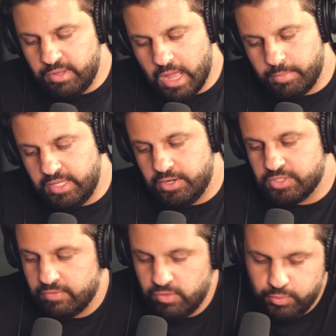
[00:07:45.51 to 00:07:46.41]
how many
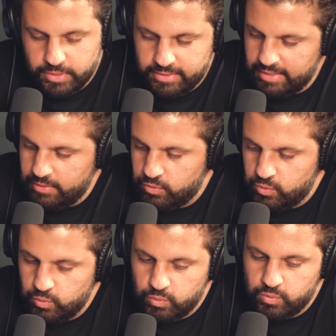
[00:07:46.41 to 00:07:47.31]
years have you put
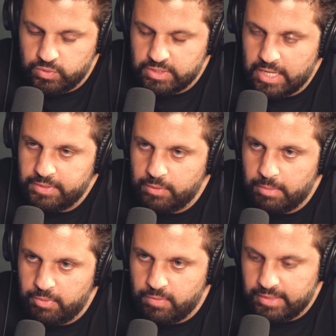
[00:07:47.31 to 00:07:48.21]
into Saudi
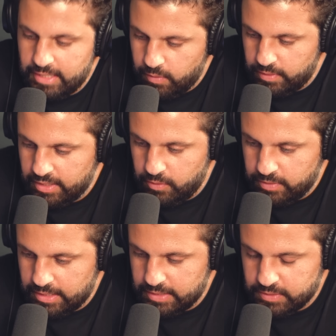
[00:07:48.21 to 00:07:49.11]
Arabia right now? And can you
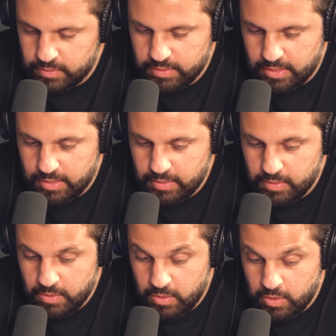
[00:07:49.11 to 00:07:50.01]
tell us uh,
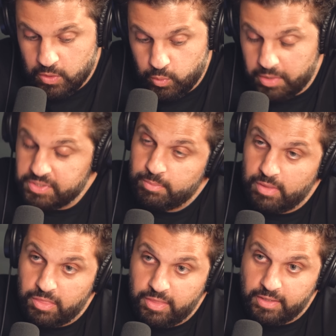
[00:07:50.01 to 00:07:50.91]
what are some of
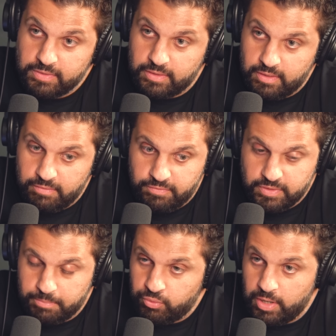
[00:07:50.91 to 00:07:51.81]
the things that have
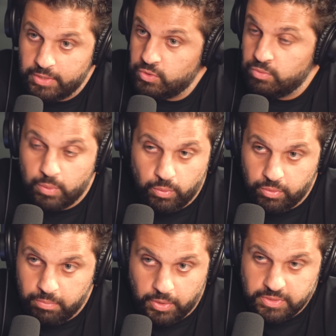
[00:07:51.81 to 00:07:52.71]
surprised you,
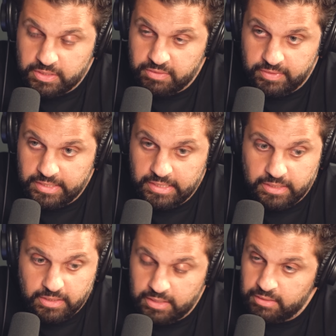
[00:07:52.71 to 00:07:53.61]
both positively
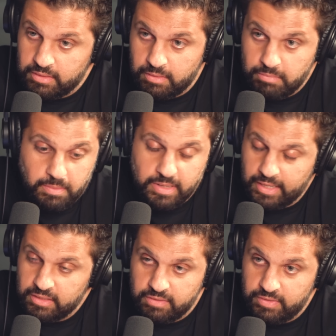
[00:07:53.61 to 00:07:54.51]
and uh, maybe
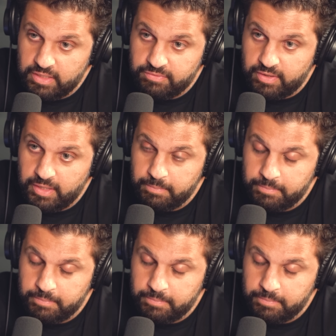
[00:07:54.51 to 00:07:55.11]
negatively, if any?